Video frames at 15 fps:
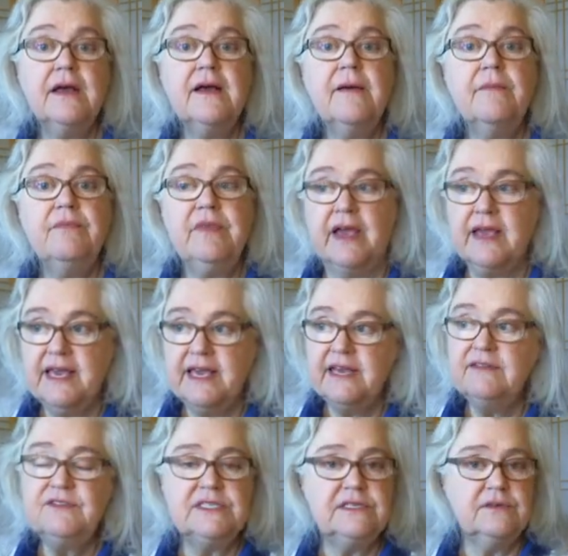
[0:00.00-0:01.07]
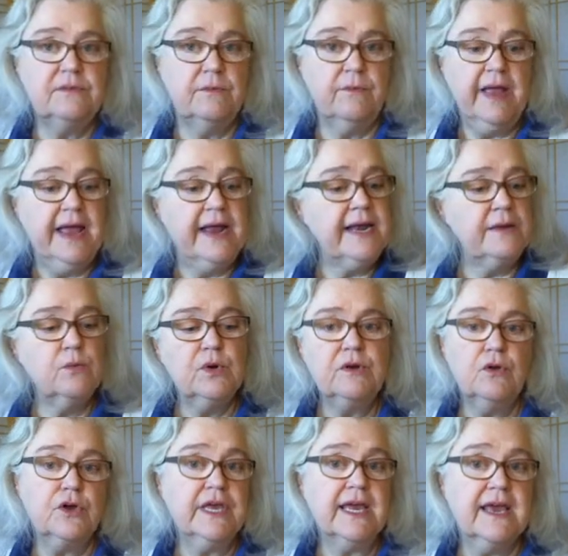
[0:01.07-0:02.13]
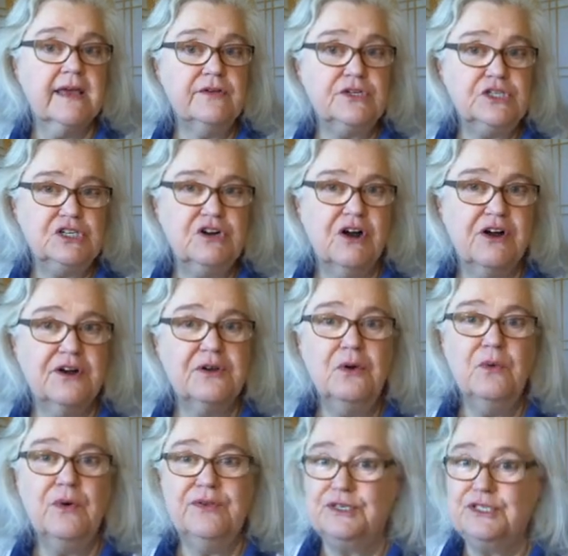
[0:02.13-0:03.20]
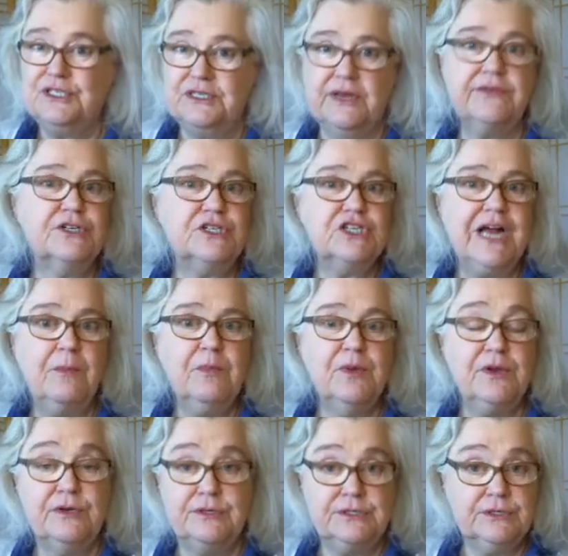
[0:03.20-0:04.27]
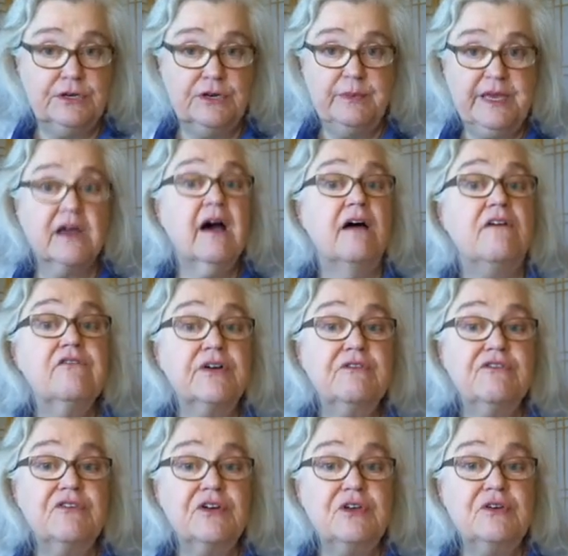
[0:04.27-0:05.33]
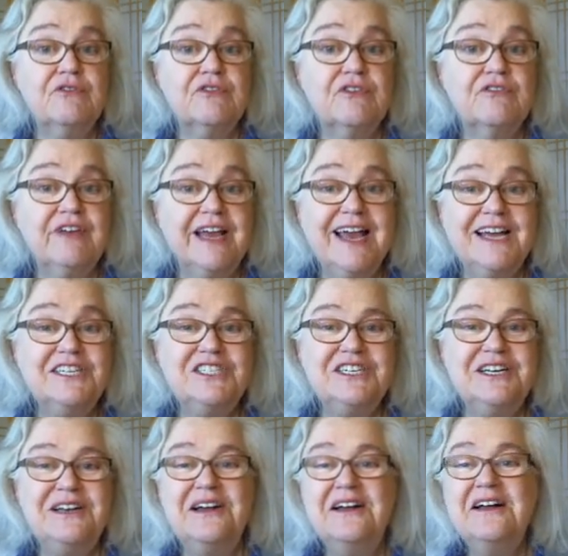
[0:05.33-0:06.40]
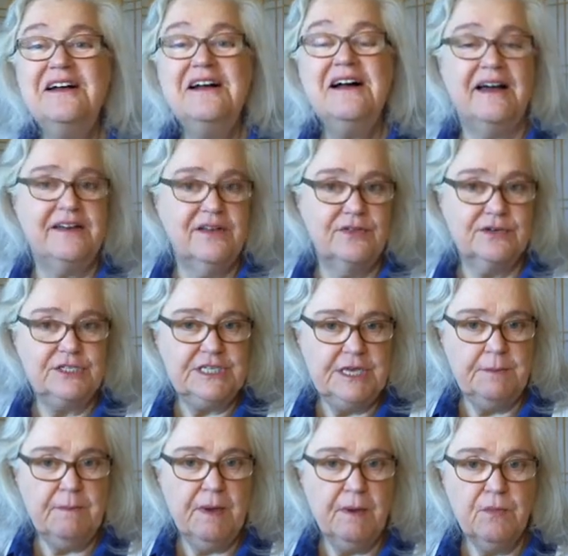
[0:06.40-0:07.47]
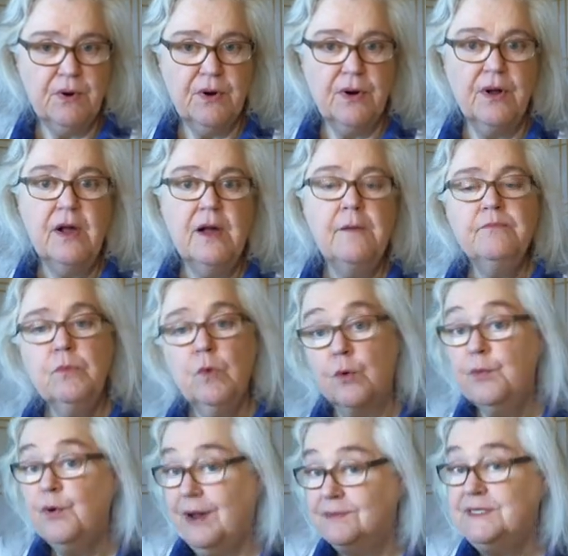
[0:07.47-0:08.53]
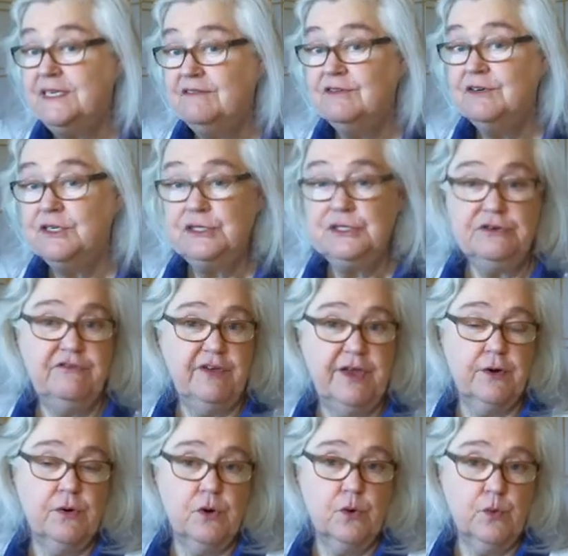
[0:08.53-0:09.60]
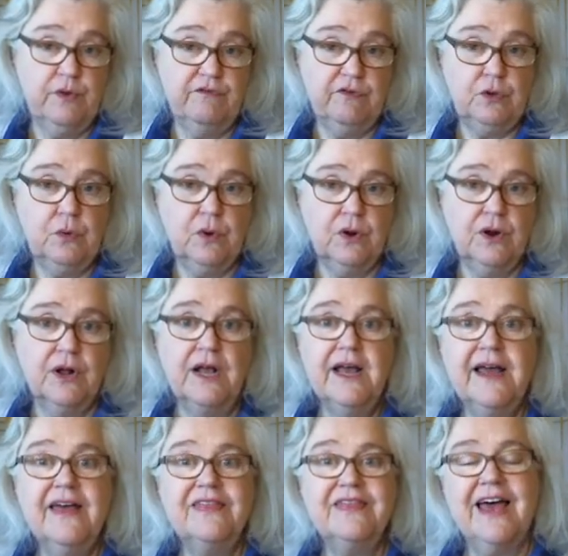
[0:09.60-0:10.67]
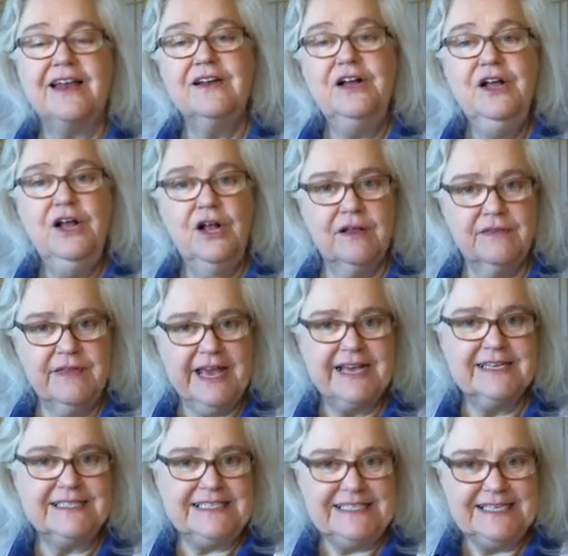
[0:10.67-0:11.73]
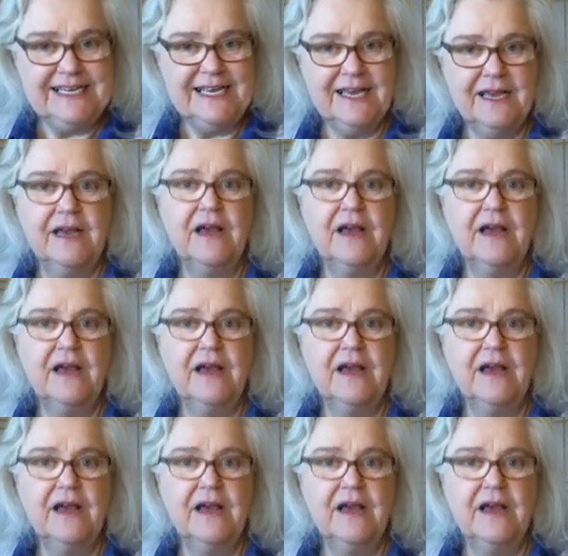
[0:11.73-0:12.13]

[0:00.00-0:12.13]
that gives anyone looking at your chart, whether it's another chaplain who's going to be covering for you for vacation, another team member, or perhaps even a surveyor or reviewer, that they can see